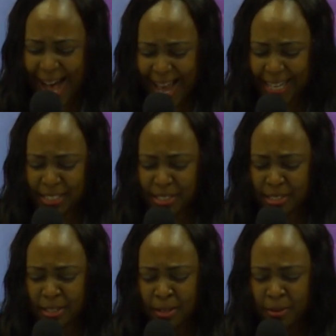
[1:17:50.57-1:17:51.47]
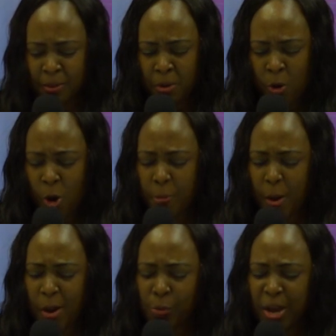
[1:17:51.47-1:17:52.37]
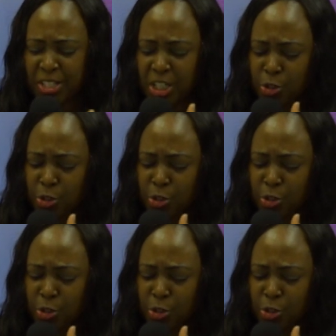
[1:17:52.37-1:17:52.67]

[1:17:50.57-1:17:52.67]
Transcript: eyes. Reveal it